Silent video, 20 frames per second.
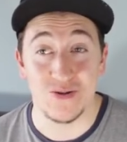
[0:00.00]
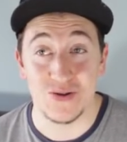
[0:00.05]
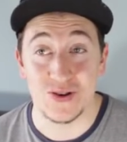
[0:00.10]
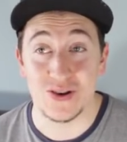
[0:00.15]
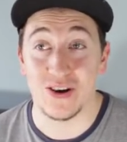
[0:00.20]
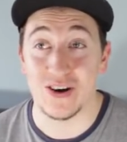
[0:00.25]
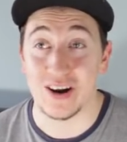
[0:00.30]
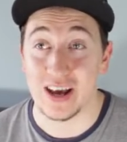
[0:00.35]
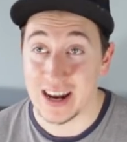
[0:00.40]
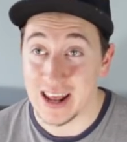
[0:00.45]

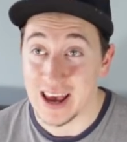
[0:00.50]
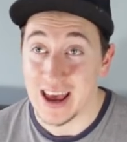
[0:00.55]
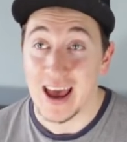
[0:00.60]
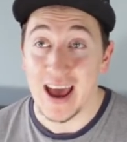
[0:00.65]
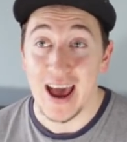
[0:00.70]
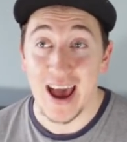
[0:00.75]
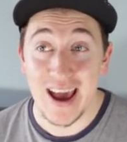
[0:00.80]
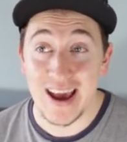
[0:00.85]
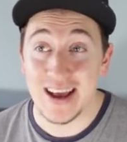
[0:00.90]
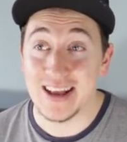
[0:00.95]
solid.
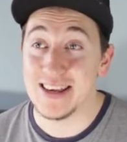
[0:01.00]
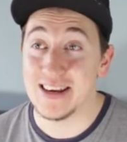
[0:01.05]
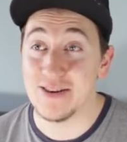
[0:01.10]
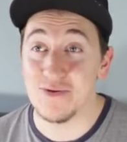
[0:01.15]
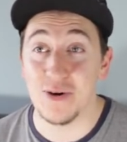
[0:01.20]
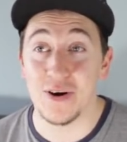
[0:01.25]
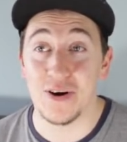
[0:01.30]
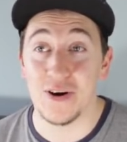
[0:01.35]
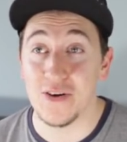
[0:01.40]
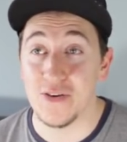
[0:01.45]

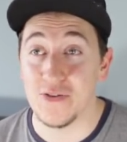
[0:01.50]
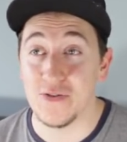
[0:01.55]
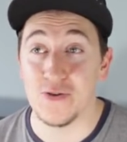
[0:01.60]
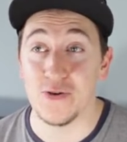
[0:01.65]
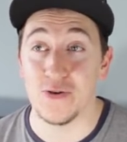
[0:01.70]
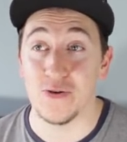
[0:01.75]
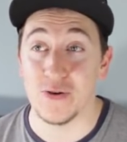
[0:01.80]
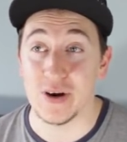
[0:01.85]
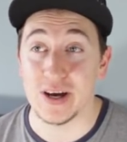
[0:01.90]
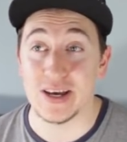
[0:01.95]
81
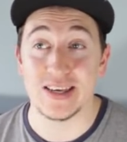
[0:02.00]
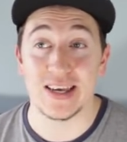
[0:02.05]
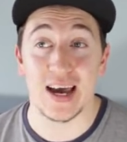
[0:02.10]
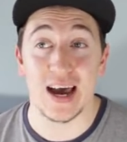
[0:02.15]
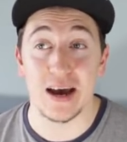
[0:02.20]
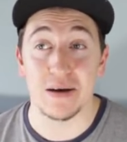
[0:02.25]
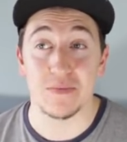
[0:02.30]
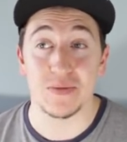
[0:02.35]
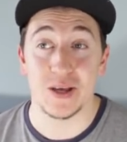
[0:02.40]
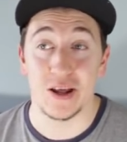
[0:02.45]
overall is
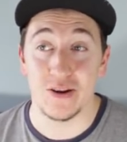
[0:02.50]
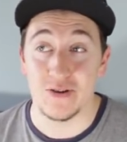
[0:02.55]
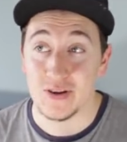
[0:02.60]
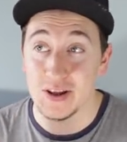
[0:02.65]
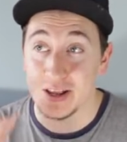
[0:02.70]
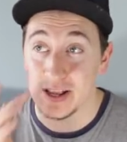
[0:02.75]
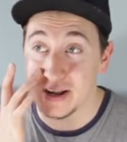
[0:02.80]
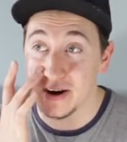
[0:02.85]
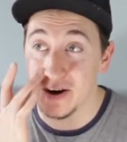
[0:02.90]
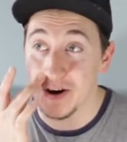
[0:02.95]

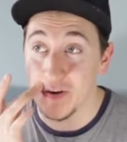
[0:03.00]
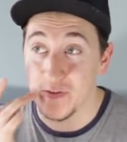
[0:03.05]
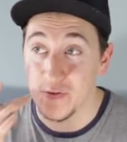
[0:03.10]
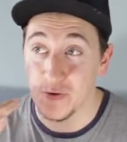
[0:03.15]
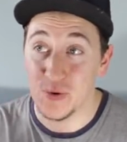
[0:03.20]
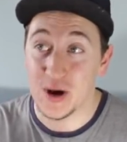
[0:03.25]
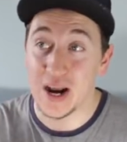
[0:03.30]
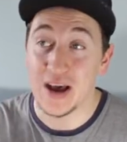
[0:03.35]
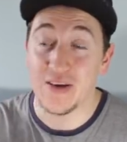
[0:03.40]
absolutely to die for. We'll